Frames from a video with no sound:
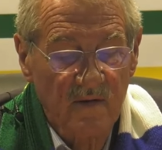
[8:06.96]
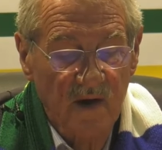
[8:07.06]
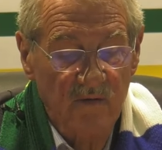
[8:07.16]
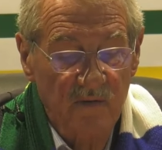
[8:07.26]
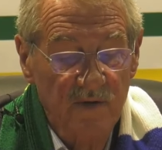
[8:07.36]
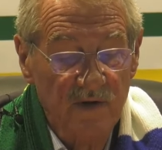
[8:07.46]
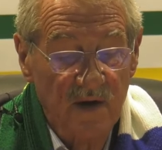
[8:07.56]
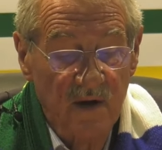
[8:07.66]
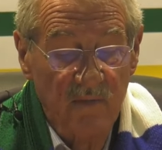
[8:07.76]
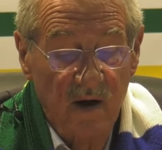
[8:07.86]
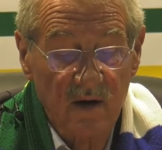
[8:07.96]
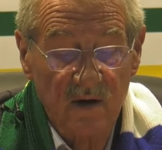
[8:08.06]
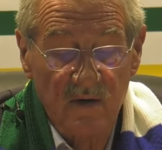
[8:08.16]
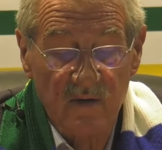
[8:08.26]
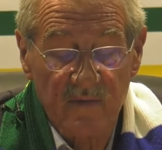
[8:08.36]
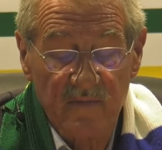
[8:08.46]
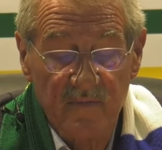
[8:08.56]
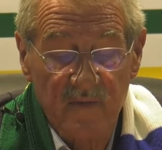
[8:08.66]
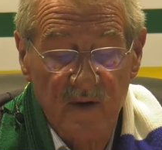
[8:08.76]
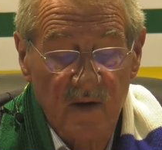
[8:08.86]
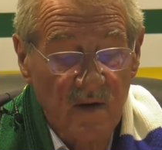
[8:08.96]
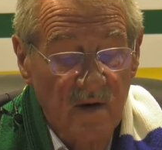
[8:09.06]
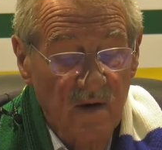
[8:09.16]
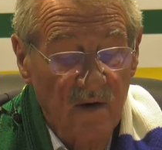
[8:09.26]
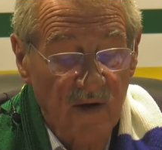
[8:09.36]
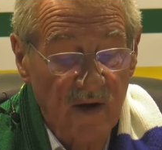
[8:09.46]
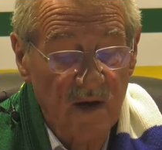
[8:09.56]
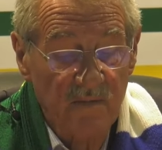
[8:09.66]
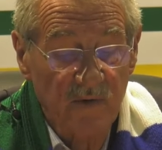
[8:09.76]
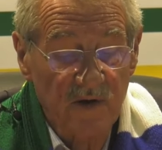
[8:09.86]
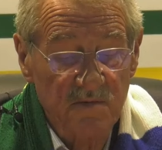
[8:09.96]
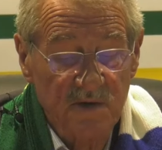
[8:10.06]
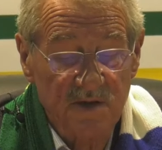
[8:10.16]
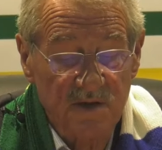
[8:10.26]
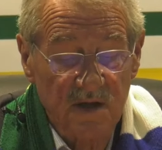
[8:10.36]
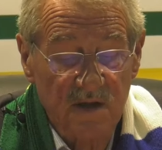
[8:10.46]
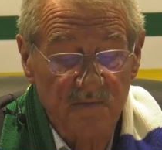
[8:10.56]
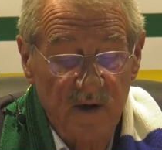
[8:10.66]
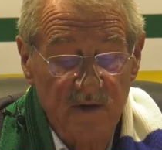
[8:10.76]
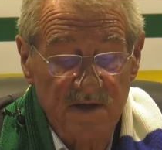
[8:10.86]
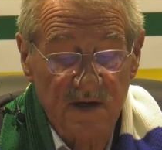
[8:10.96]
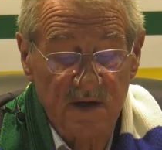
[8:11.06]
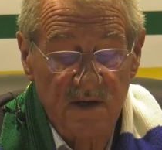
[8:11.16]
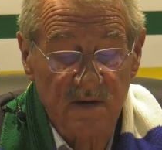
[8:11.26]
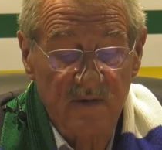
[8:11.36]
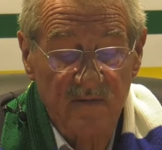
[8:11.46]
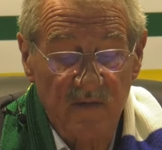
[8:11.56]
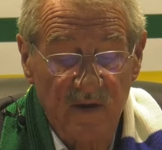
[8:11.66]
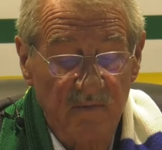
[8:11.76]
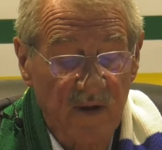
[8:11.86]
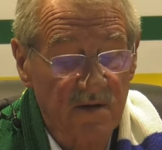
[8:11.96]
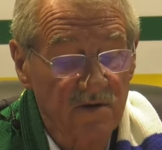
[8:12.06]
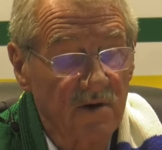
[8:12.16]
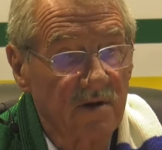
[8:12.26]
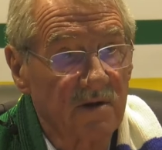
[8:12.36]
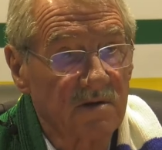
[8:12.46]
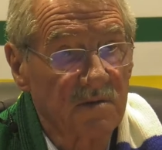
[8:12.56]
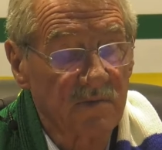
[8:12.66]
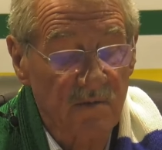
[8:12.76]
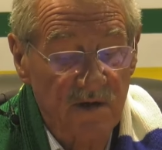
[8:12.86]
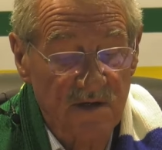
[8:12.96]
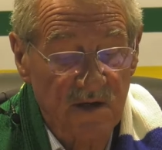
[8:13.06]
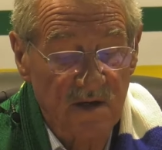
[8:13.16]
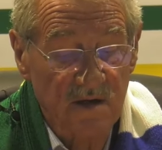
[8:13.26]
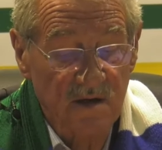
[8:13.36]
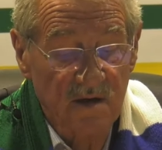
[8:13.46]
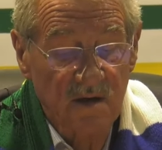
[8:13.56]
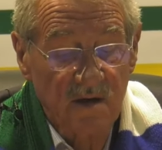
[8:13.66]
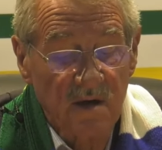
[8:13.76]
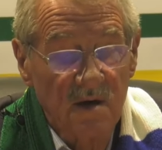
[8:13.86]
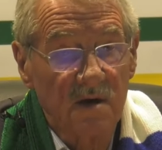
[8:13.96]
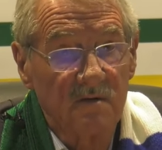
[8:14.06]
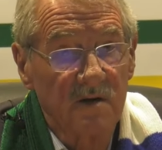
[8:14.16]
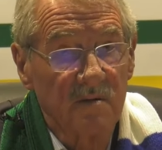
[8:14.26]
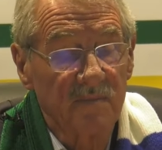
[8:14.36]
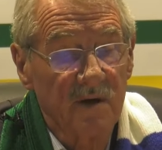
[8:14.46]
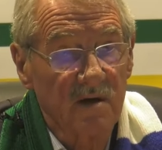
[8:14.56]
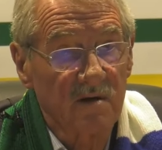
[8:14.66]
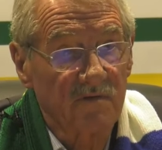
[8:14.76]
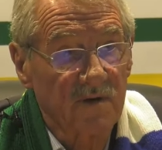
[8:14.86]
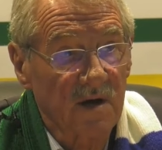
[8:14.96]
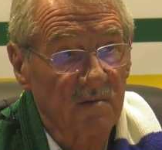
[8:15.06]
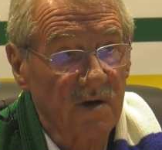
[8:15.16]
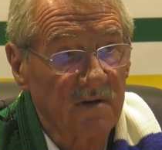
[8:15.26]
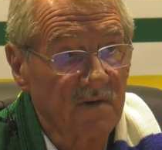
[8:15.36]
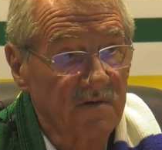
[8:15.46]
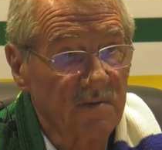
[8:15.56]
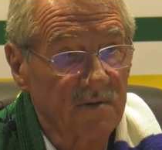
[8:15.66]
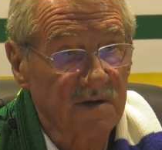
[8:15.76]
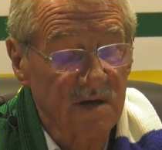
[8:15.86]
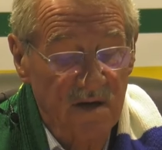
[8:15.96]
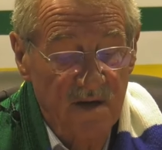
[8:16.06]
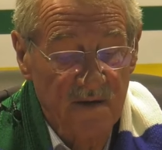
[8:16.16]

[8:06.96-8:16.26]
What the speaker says: I will put an embargo on any appointments in the public sector with a plan to reduce the public sector over a period of time by 50%.